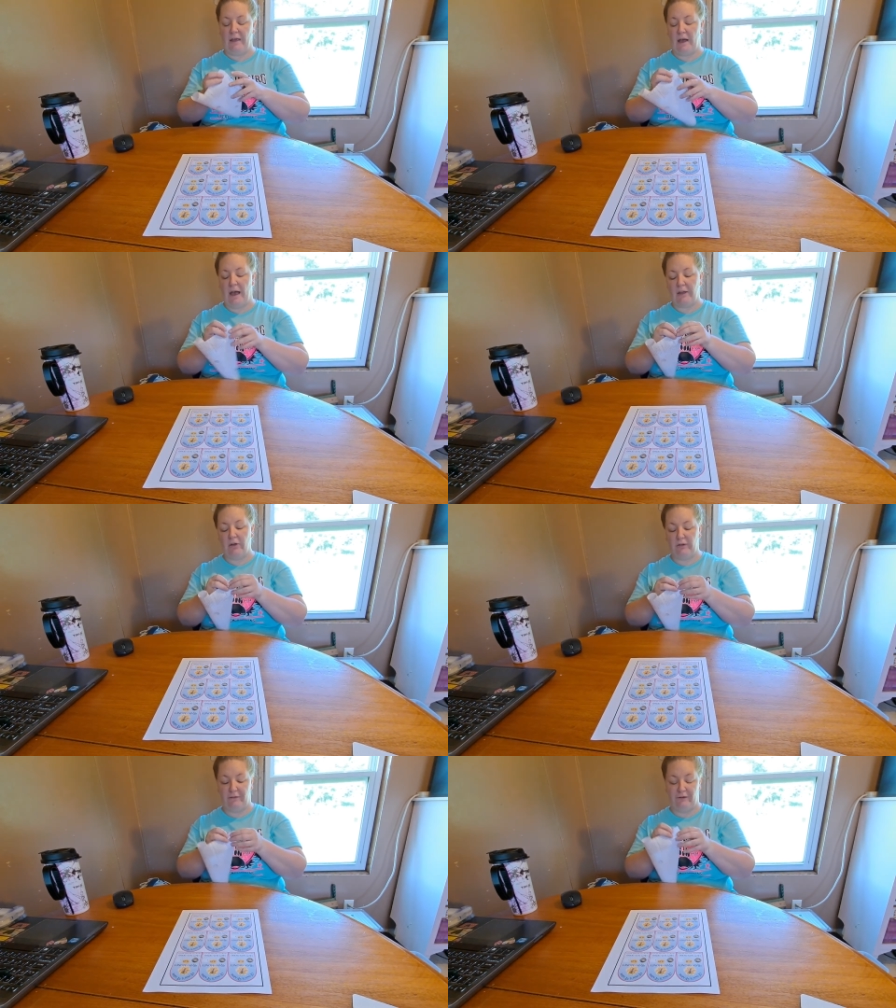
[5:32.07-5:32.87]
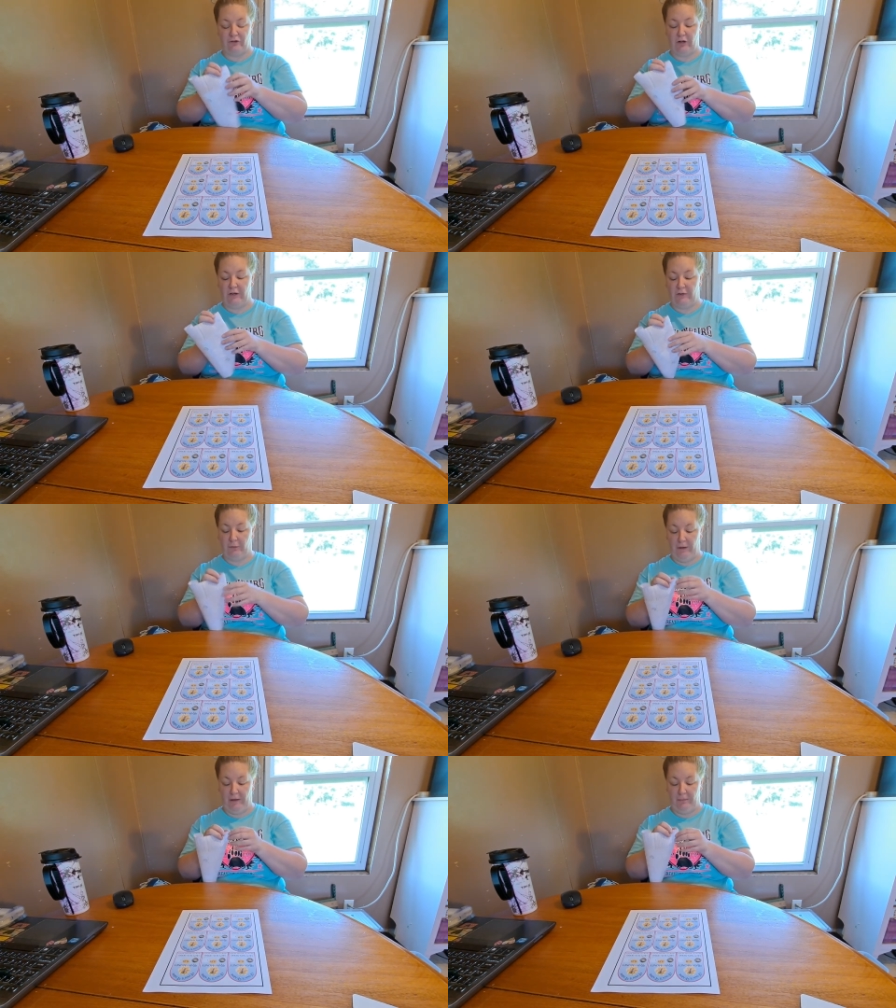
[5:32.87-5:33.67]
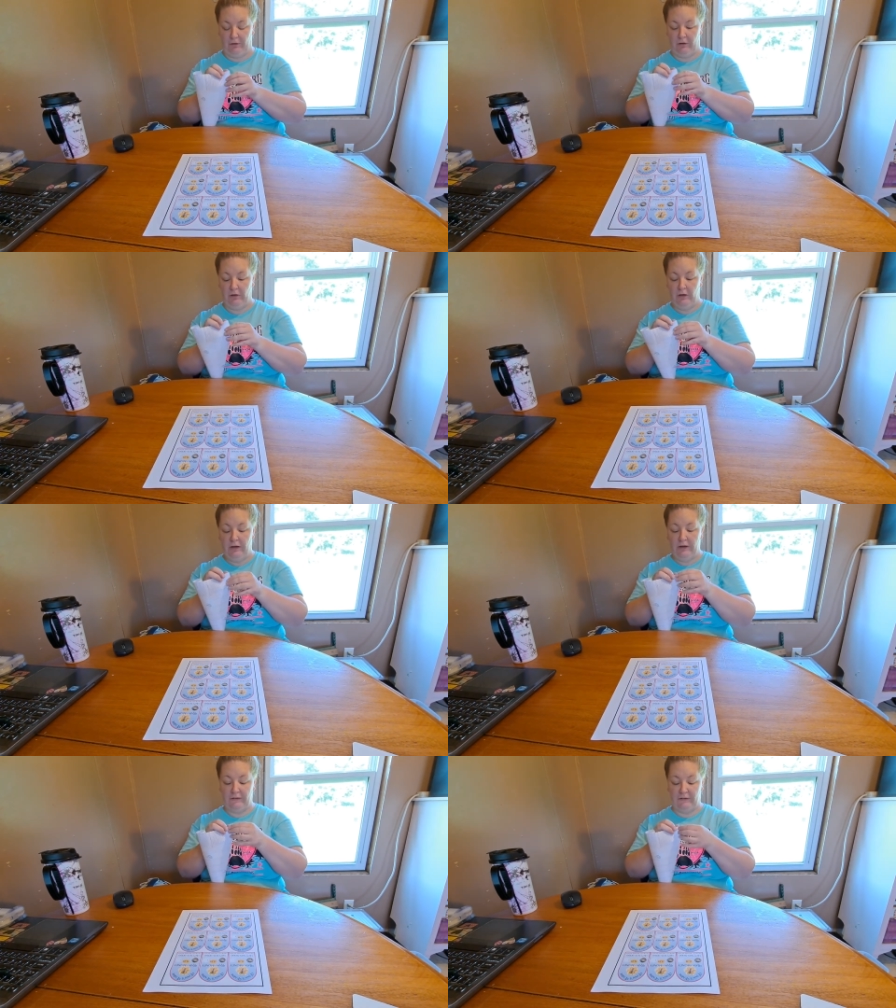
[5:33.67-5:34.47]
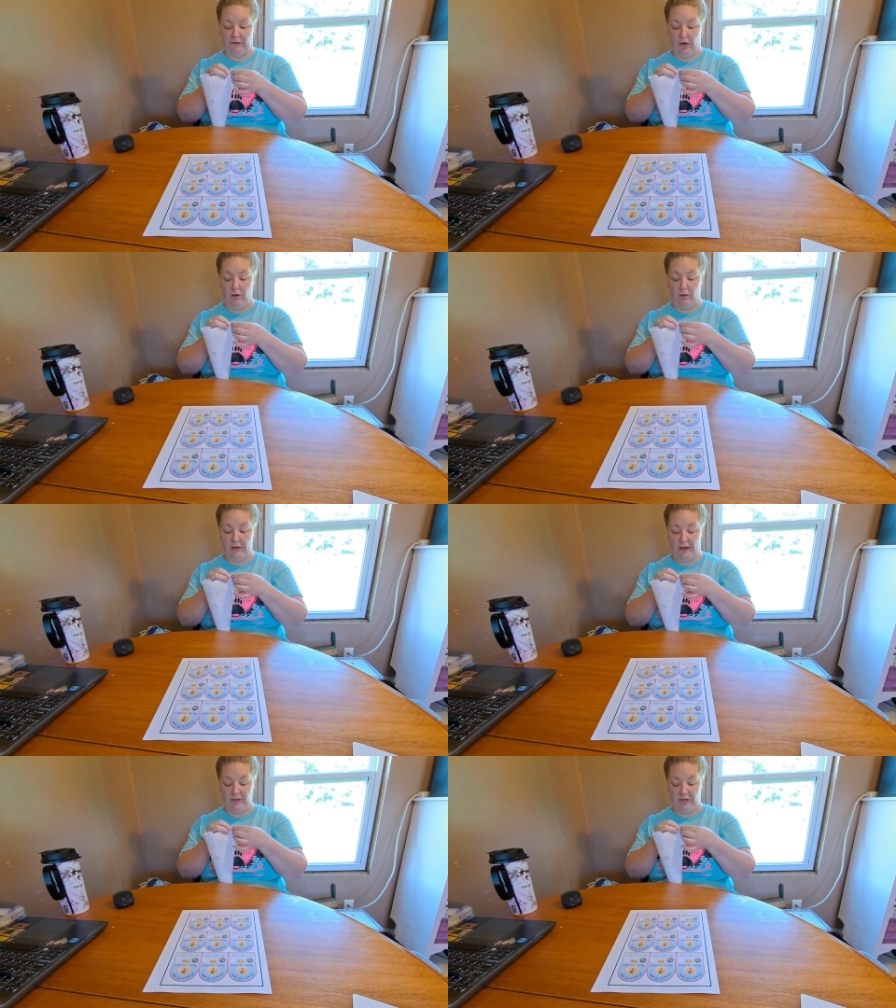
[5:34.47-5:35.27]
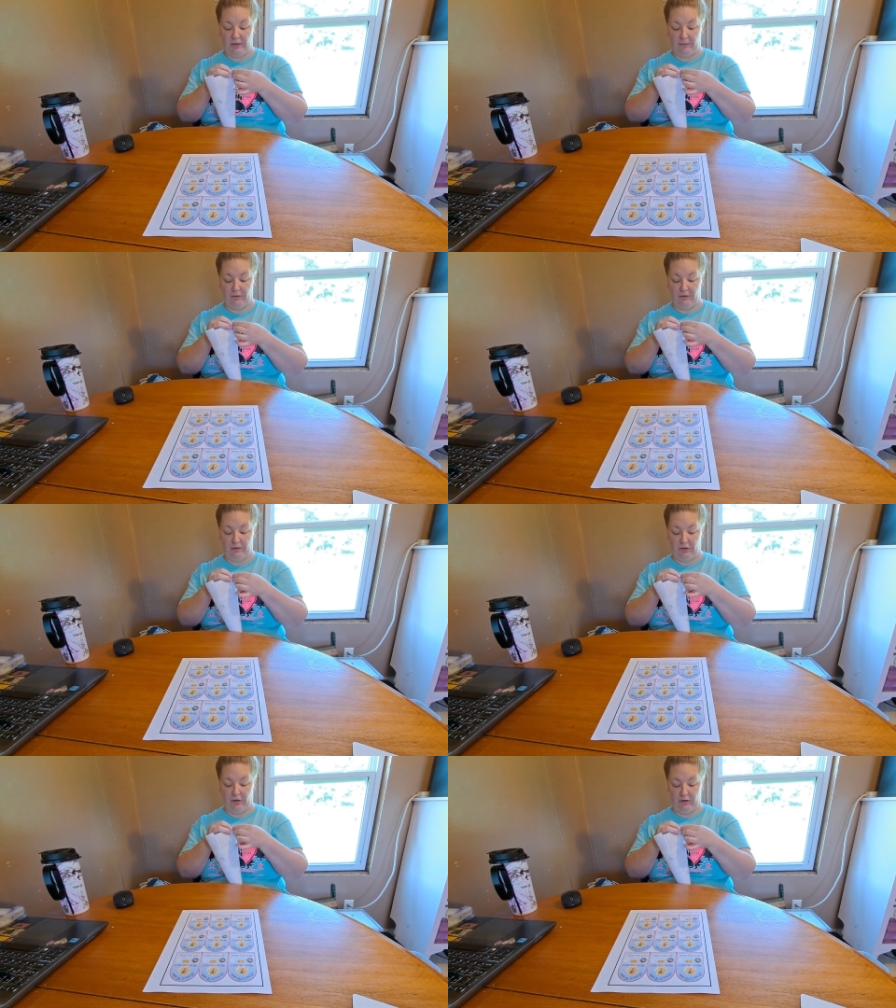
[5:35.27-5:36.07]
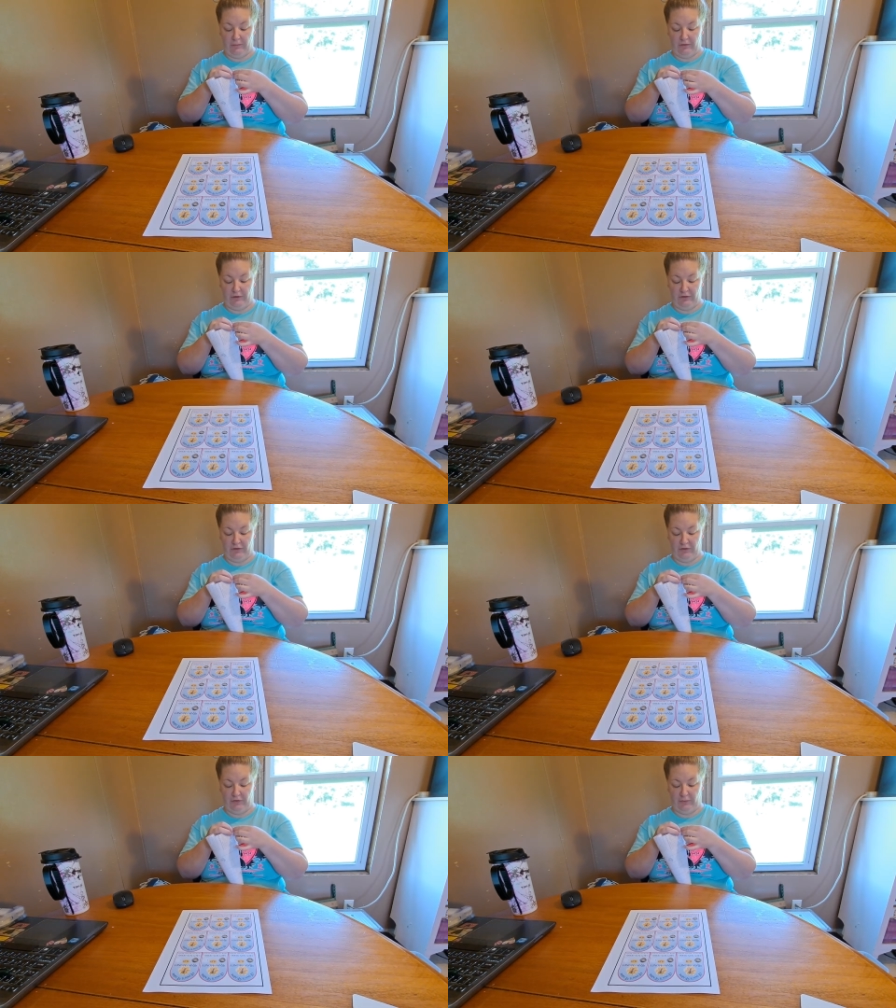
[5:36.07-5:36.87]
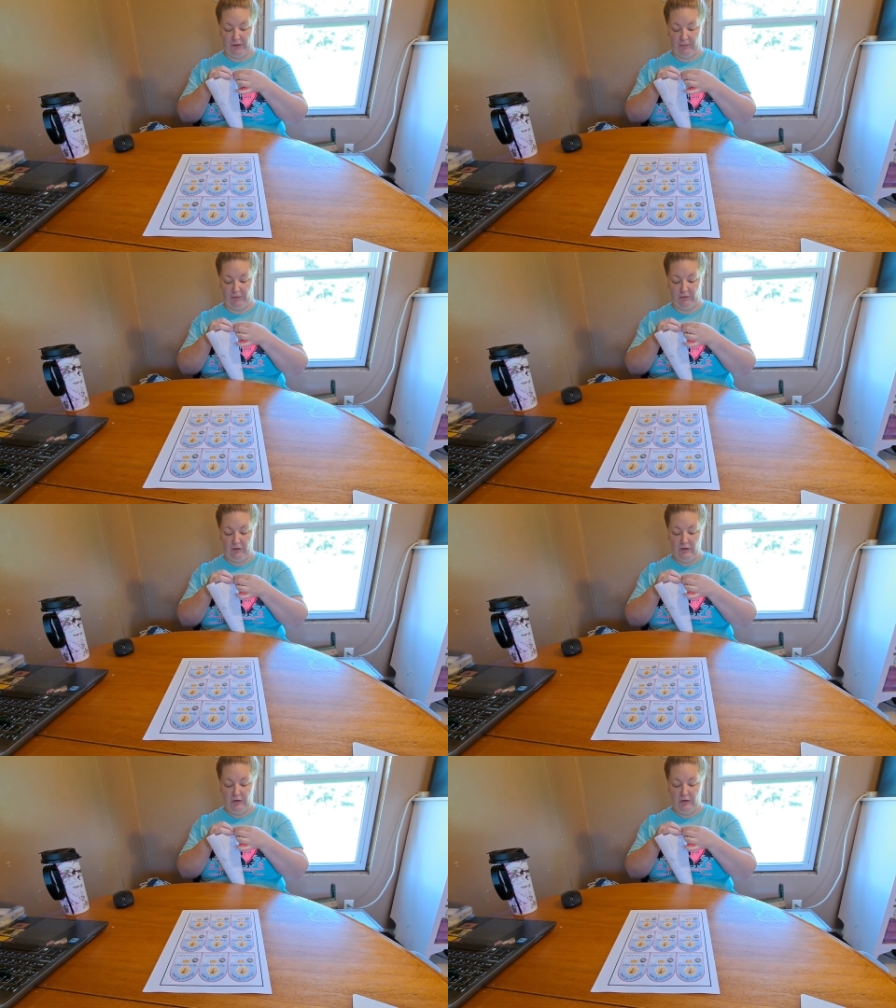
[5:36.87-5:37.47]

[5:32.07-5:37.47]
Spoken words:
I use it for transfer paper because it's a whole lot cheaper than the Cricut brand transfer paper